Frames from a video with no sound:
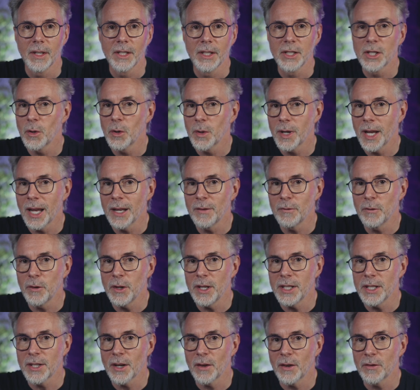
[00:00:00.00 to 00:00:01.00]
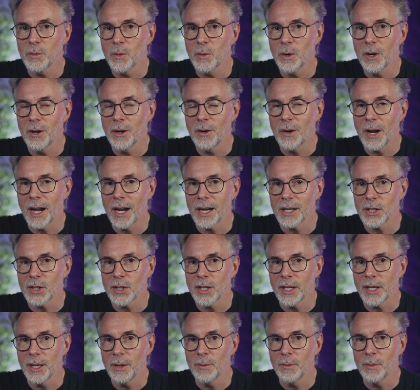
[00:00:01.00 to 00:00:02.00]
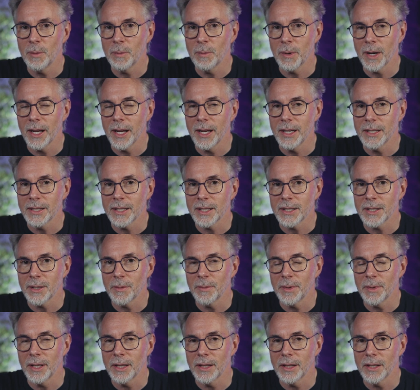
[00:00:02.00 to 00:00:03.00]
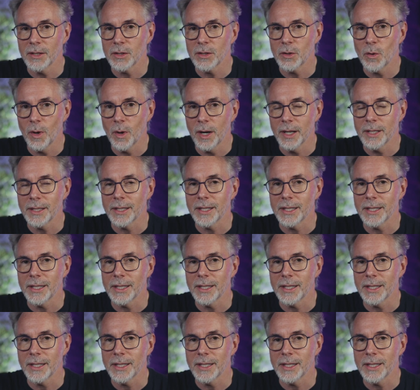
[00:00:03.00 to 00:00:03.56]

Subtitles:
So can free software actually replace something that's quite